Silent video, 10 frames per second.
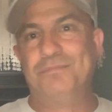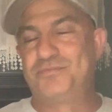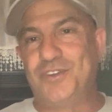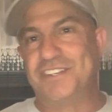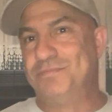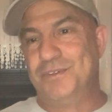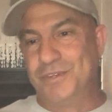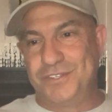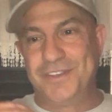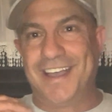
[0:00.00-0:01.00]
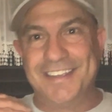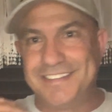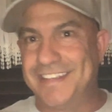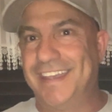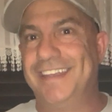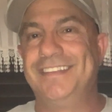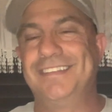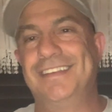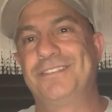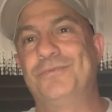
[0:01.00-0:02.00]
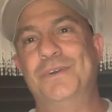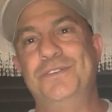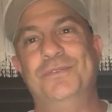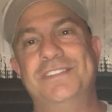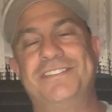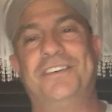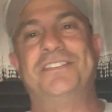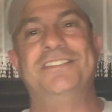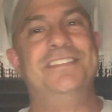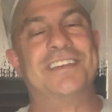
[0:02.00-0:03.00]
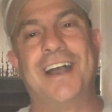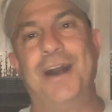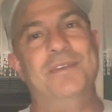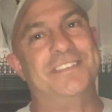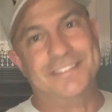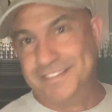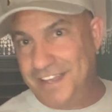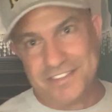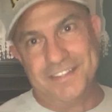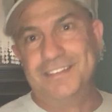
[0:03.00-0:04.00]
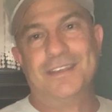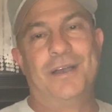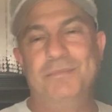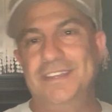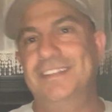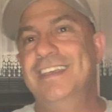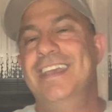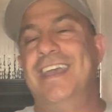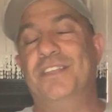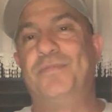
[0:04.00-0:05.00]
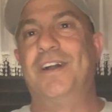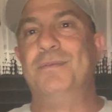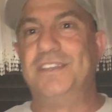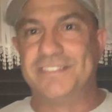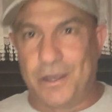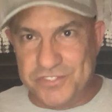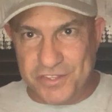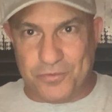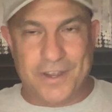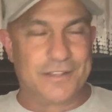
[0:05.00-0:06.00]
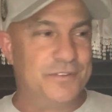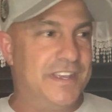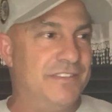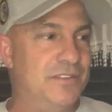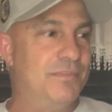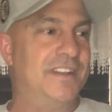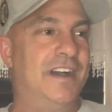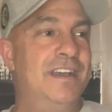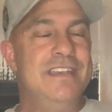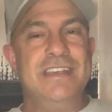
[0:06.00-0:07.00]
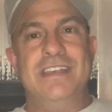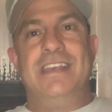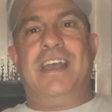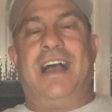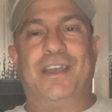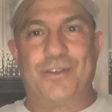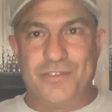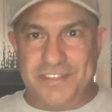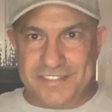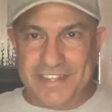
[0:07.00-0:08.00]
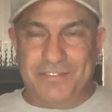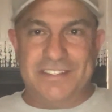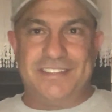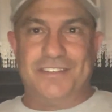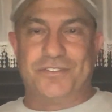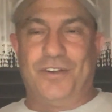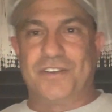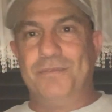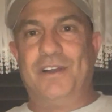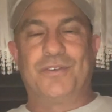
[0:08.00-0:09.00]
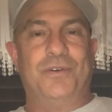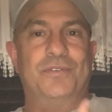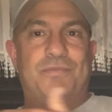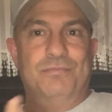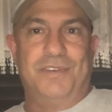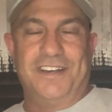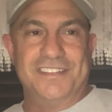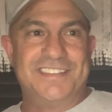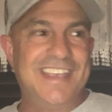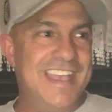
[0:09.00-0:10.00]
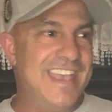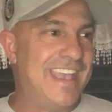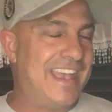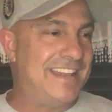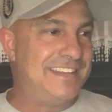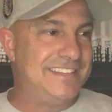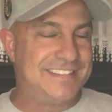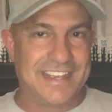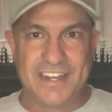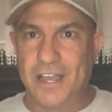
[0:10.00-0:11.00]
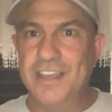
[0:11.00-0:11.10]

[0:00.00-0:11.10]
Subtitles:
trust me, what you guys say when you insult us in the comments is nothing. I mean, it's funny because I was in the regular Navy, but I heard this Navy SEAL talking about going through buds. And he said,